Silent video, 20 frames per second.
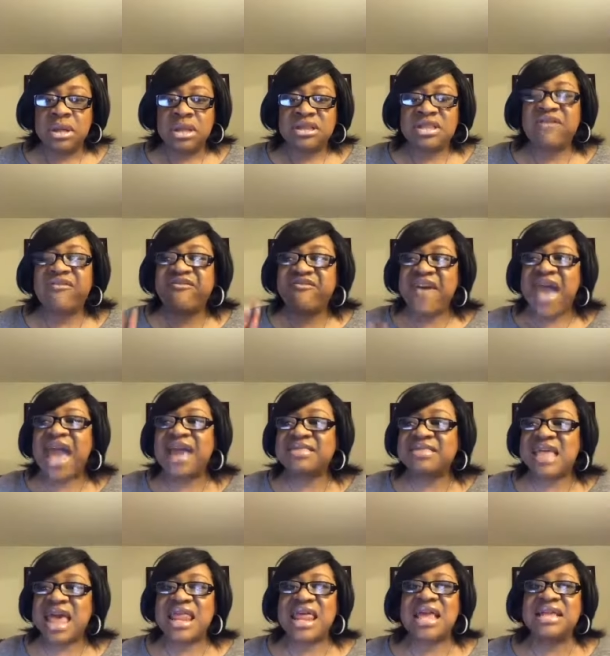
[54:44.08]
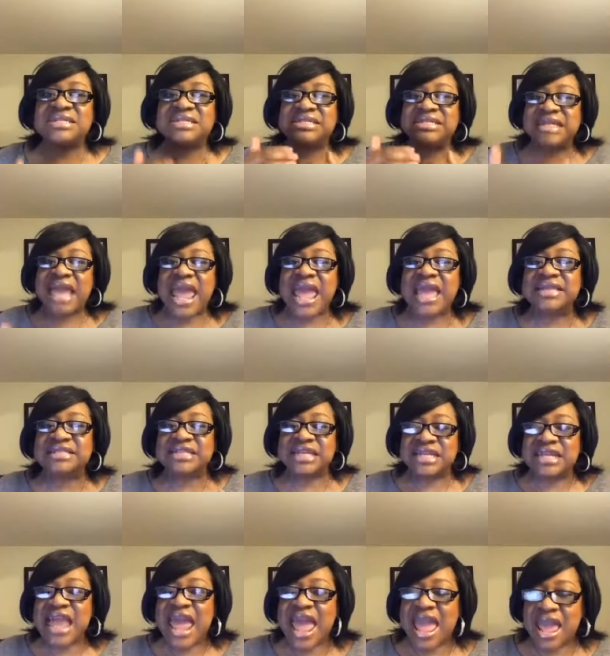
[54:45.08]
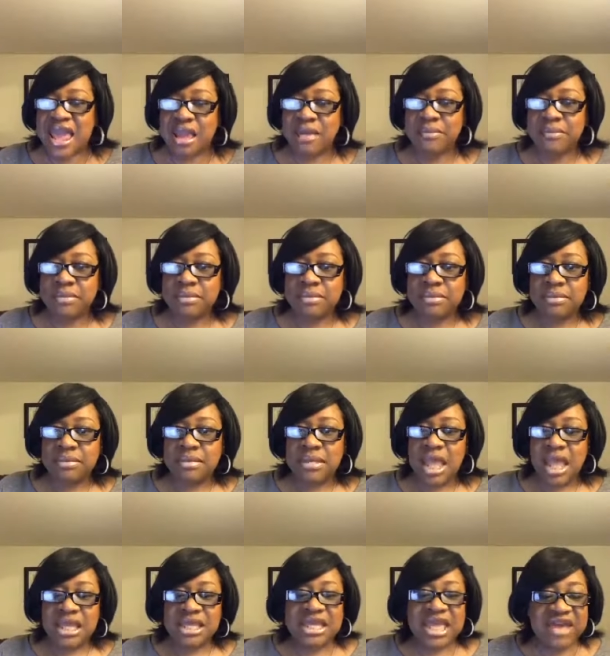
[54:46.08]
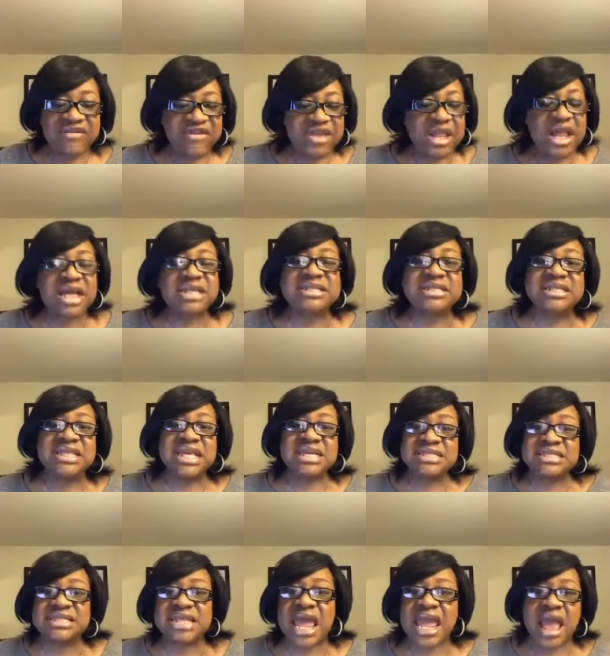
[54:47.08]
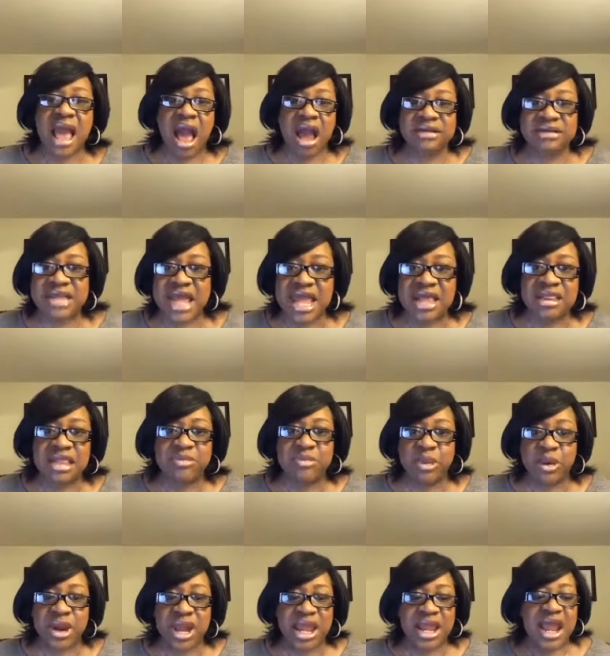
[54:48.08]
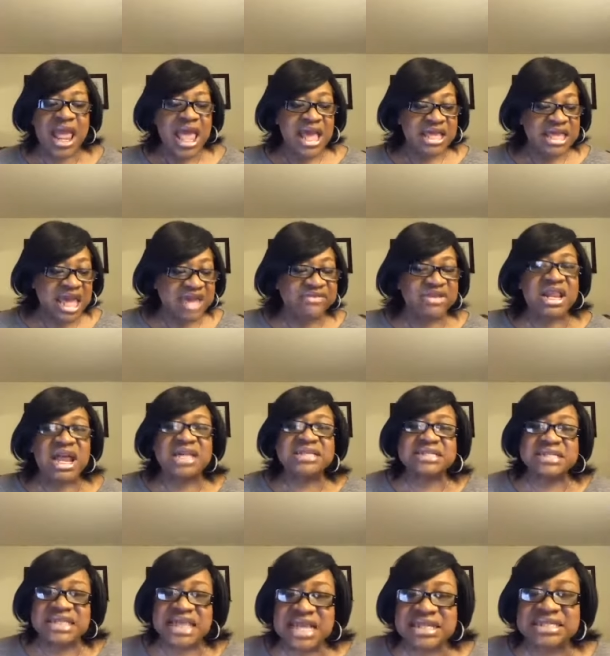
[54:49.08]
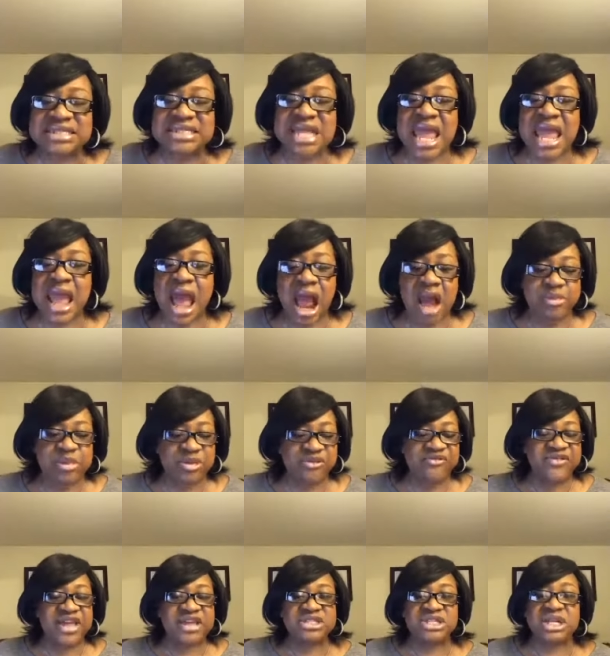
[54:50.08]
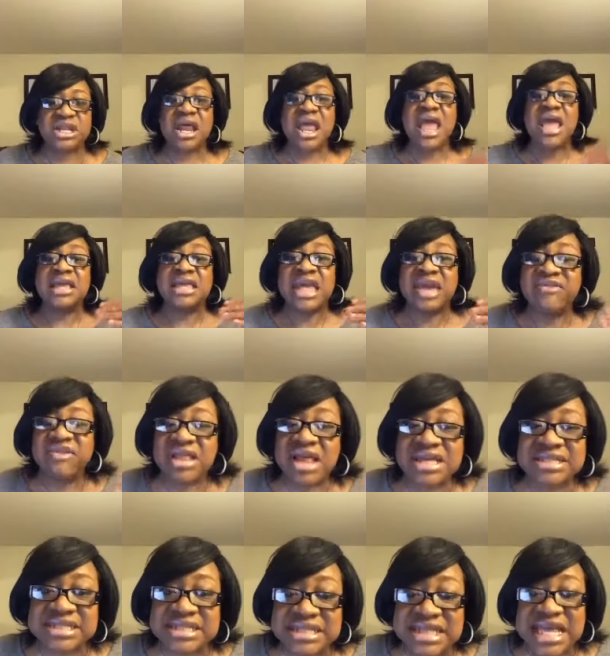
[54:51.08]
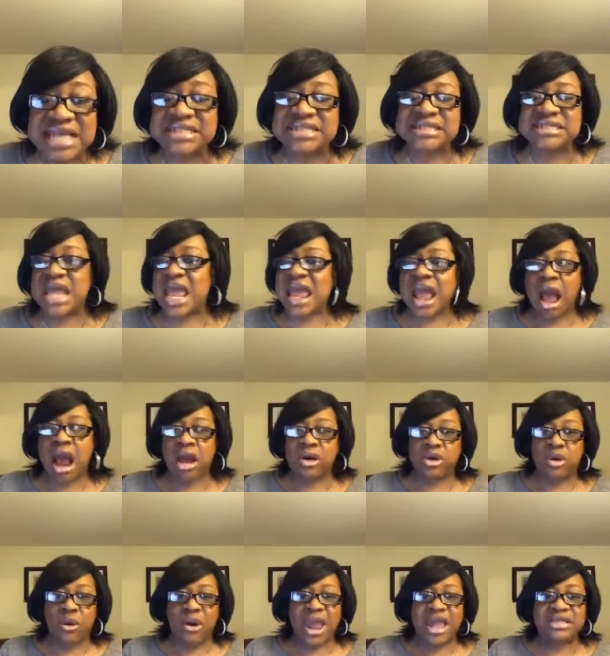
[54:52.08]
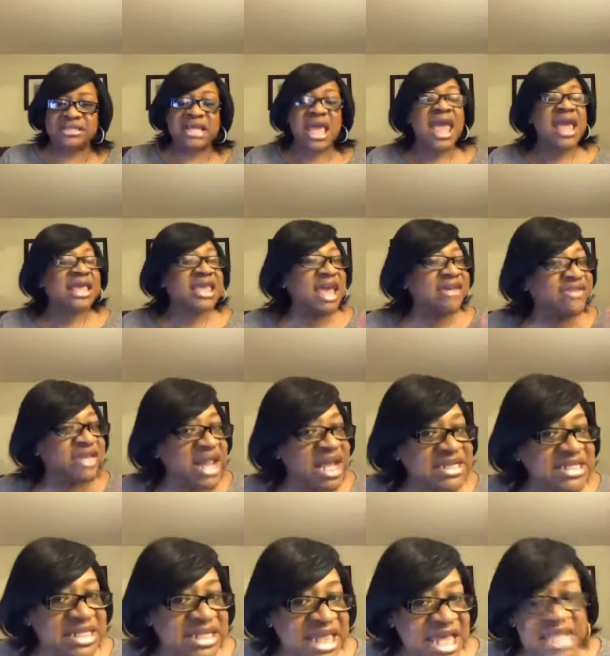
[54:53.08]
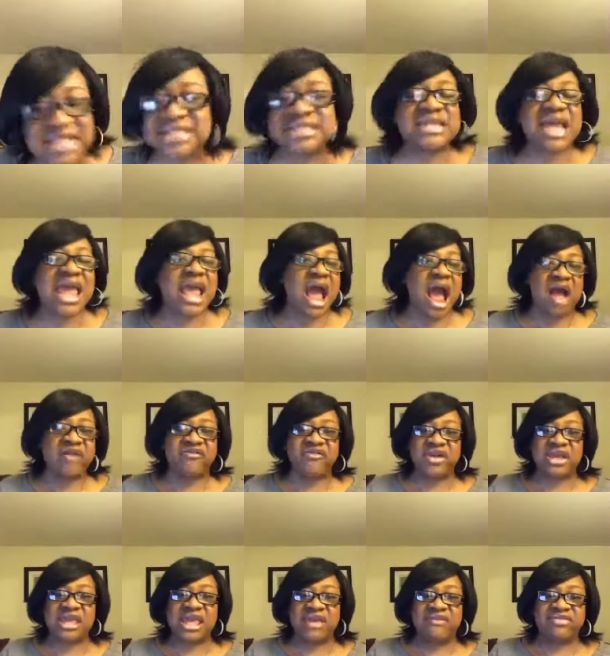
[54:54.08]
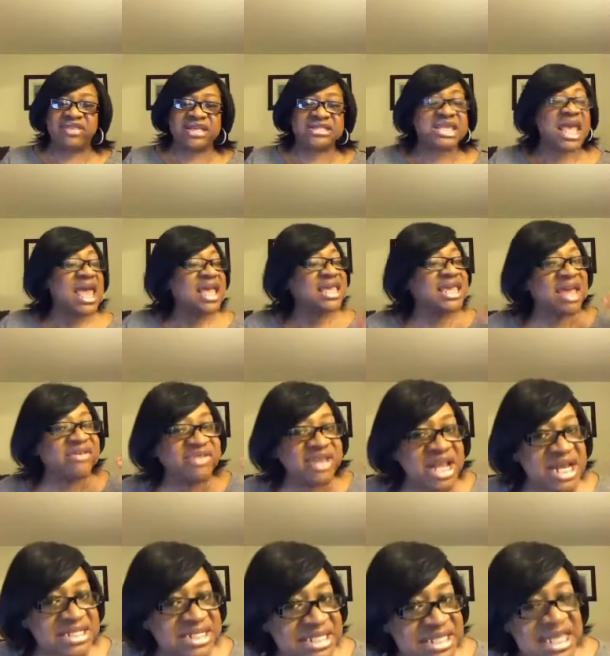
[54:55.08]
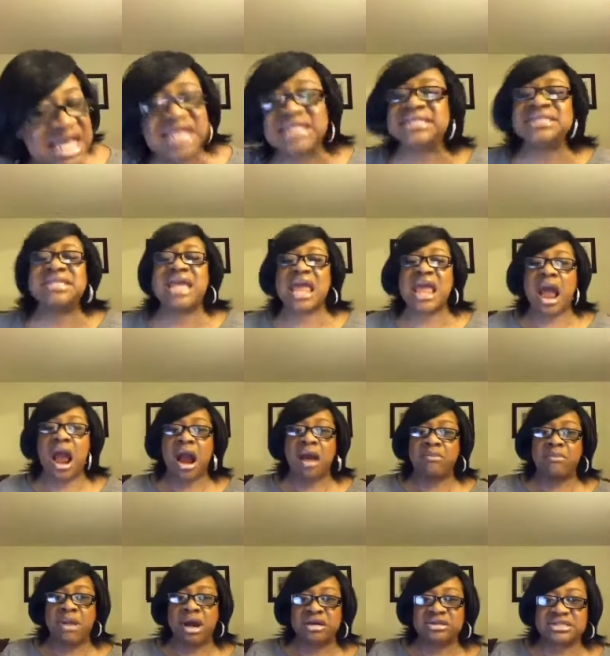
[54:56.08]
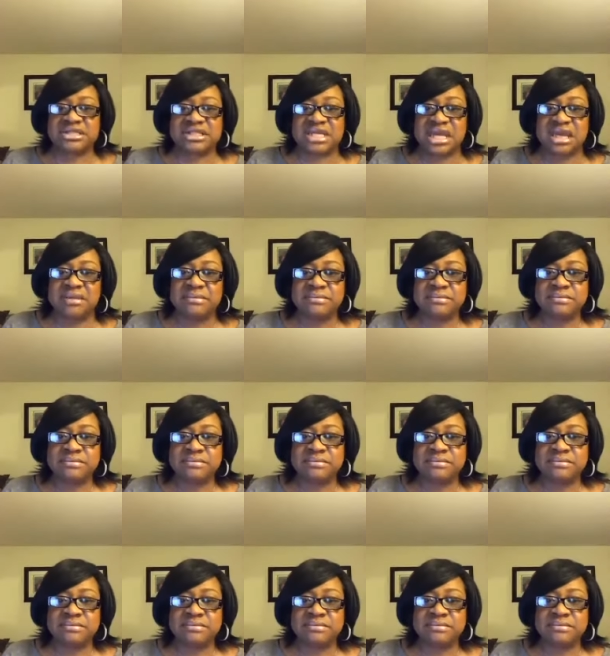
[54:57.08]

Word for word: the fact that it's day to day. Giving us this day our daily bread, giving us this day our provision, giving us this day our grace, giving us this day our forgiveness, giving us this day our mercy.